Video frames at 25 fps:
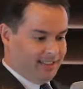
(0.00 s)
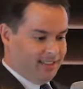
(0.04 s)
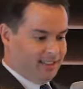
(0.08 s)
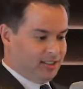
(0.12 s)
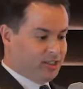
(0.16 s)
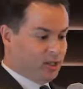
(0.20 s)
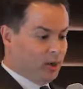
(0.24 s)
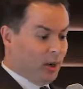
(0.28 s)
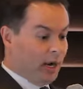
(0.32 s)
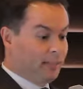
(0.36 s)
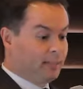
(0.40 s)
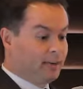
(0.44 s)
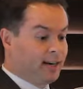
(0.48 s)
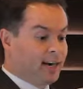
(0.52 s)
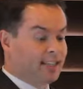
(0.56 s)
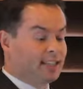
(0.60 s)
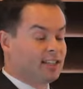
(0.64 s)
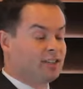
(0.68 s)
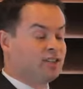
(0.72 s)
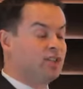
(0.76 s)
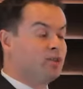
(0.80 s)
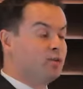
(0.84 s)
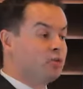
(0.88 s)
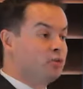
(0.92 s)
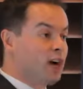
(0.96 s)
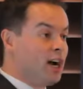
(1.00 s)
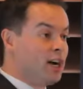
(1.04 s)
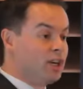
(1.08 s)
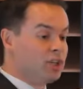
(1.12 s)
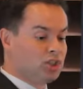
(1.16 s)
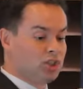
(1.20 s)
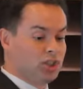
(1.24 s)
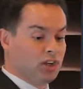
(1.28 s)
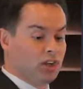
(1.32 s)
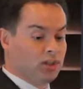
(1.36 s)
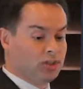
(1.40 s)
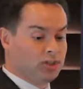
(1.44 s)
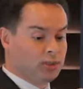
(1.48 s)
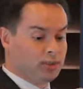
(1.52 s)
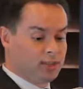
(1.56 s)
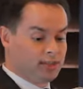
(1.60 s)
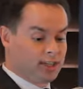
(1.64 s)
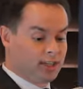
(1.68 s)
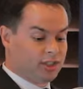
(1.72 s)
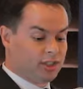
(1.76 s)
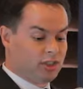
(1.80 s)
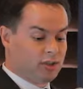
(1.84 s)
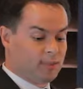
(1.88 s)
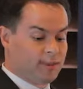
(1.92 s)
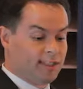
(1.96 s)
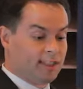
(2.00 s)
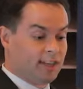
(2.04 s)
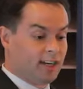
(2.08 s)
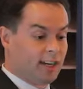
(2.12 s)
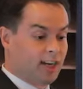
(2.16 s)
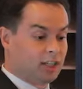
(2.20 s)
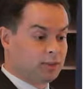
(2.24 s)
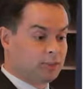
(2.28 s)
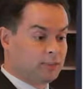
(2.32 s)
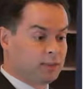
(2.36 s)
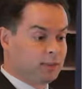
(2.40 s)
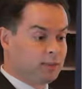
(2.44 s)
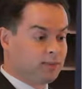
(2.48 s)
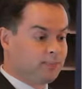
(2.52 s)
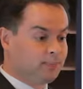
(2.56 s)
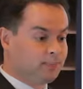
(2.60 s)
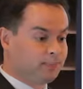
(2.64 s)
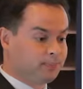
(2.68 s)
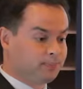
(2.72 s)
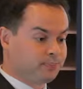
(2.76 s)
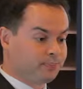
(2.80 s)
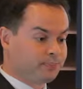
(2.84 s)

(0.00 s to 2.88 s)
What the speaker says: So I practice at Rush, also at Central DuPage Hospital.